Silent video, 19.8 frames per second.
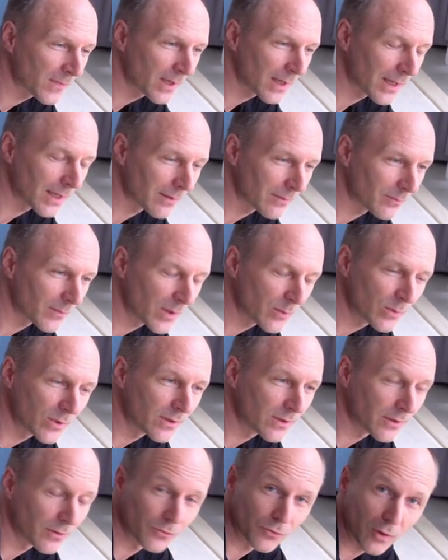And maybe
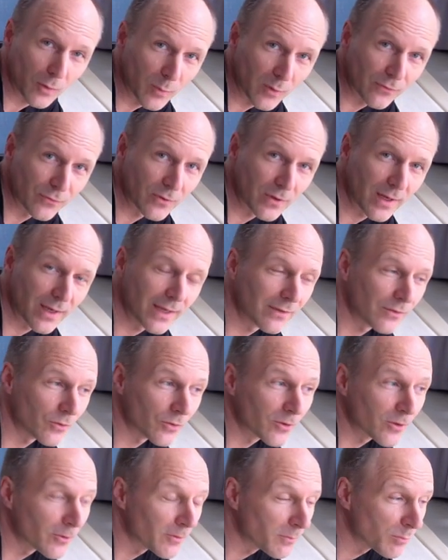the top of your head,
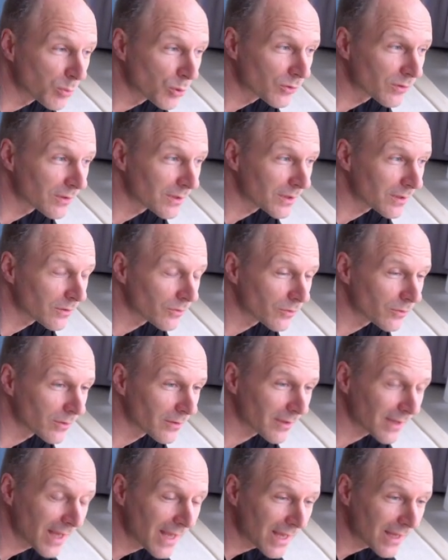you can put it into
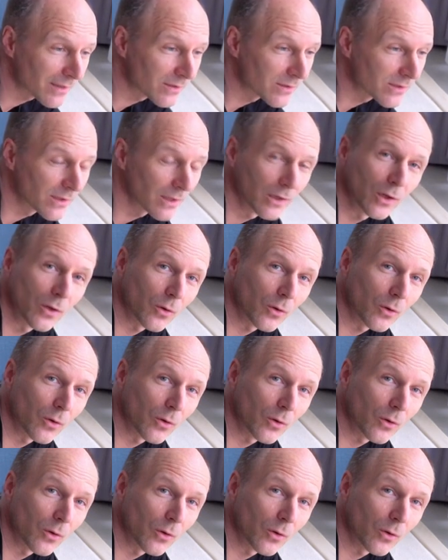your hands,